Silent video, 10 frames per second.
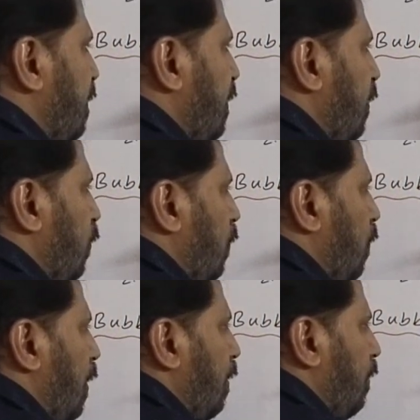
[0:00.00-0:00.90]
is 0,
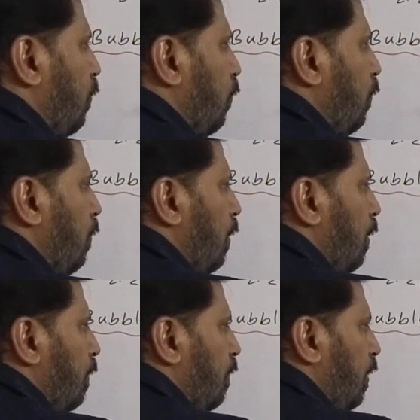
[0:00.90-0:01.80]
1, 2,
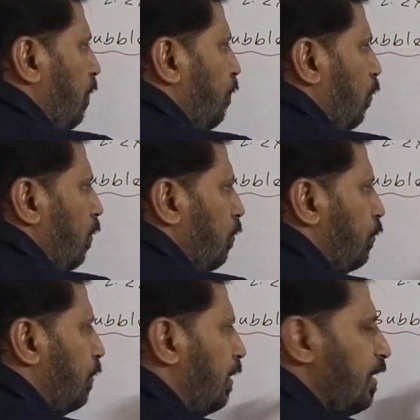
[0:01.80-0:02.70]
3, 4.
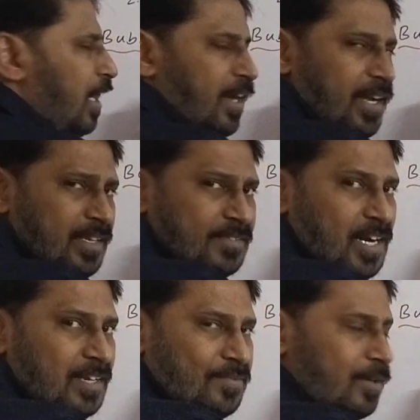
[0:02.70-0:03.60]
Usually the array
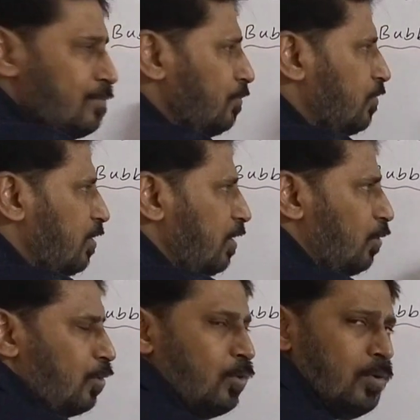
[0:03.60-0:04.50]
starts from
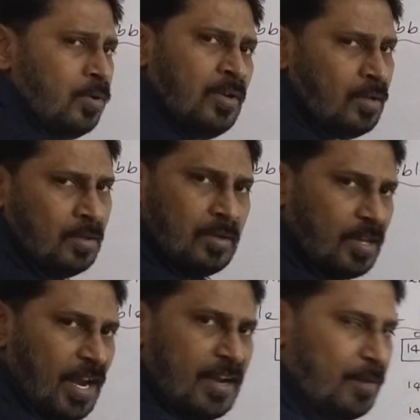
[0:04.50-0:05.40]
0 to
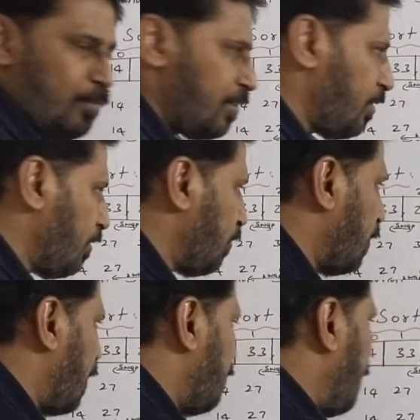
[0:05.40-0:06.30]
n numbers. So
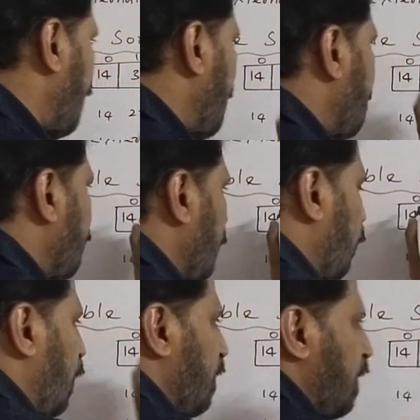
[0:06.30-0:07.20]
that's why,
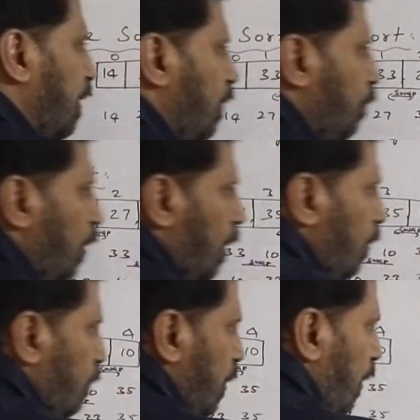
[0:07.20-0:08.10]
what is that? We are
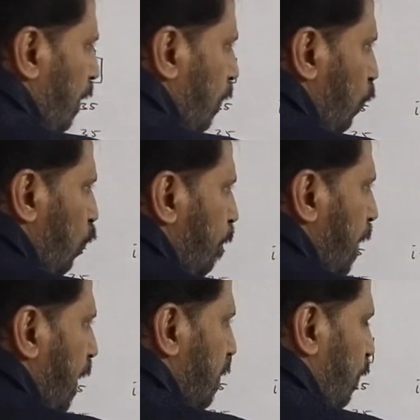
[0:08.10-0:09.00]
using loop
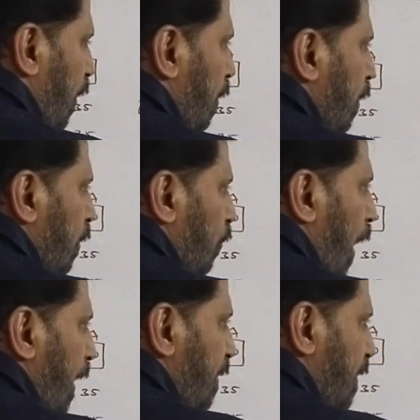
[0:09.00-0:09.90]
minus 1. So
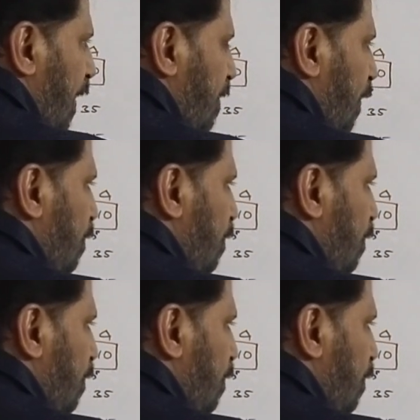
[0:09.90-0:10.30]
I starts